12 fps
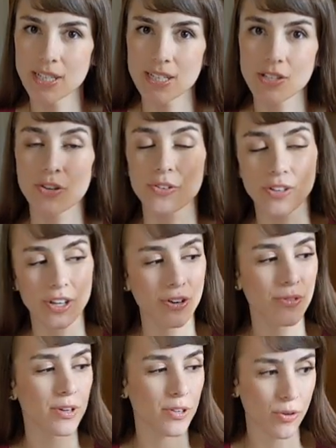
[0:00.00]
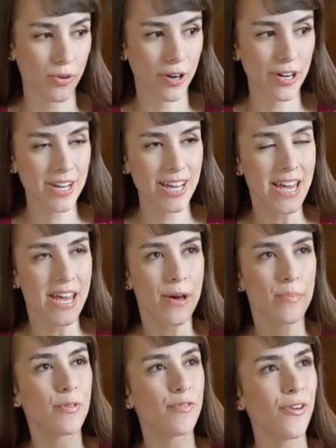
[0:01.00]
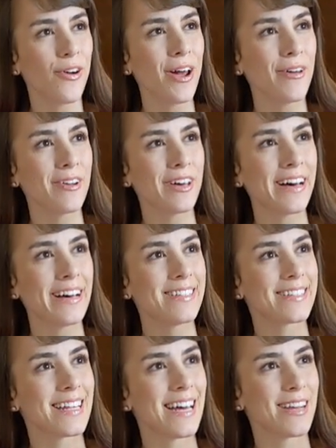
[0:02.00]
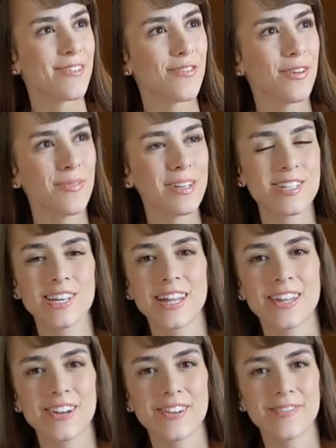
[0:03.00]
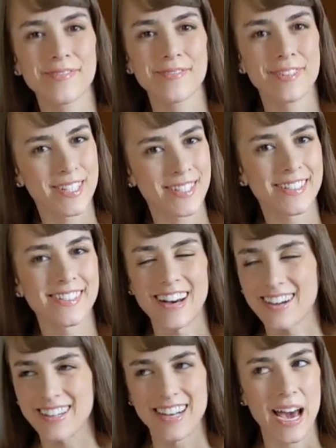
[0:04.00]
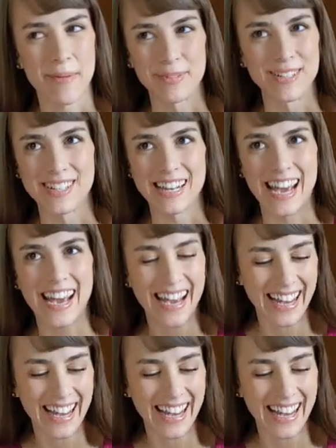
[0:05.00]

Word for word: this earlier with cord before I realized that filming together was not gonna happen today.